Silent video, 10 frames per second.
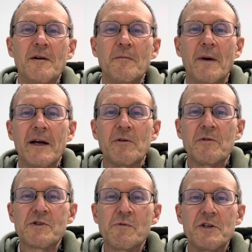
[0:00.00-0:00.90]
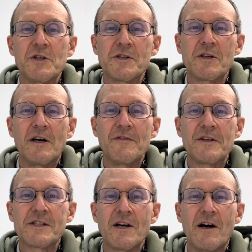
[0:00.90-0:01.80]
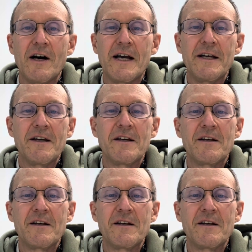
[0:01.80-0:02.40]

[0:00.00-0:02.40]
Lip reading: micro switches on the side.